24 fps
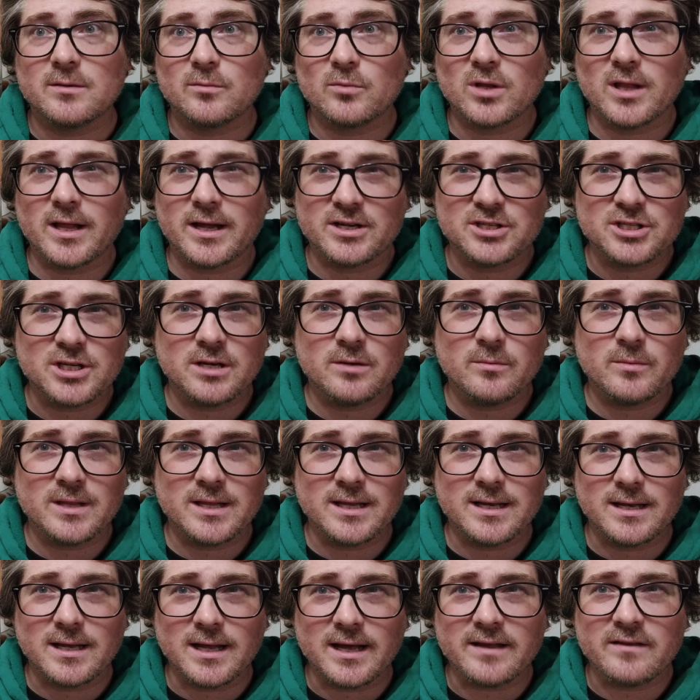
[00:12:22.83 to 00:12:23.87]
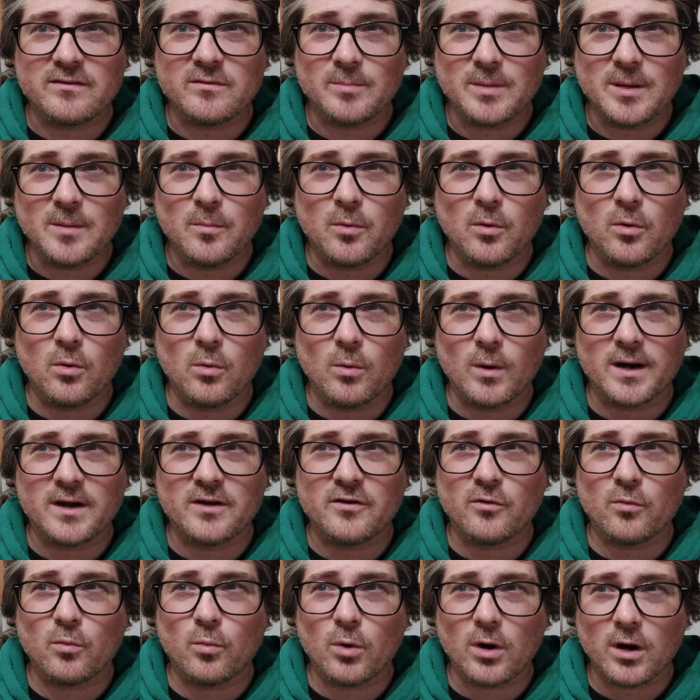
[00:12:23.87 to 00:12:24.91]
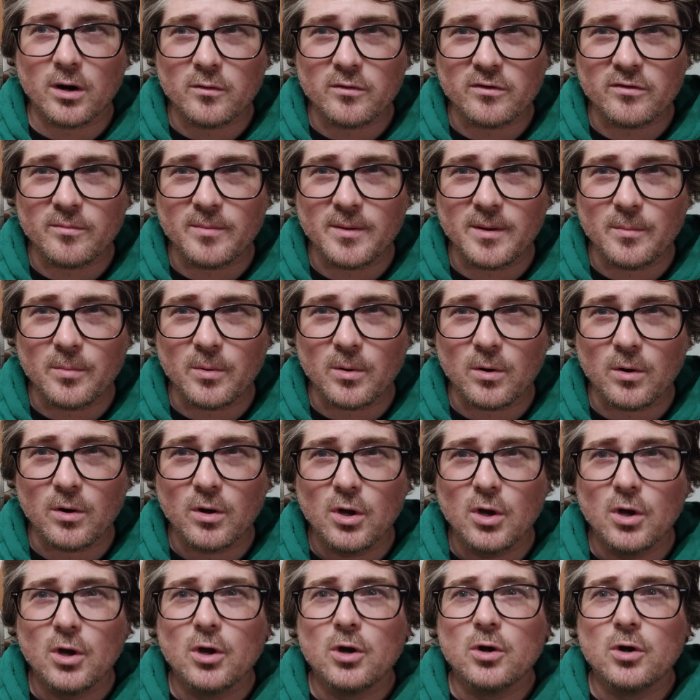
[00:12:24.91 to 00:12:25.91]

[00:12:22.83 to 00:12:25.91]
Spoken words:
and were like genuinely nice people who wanted to work with people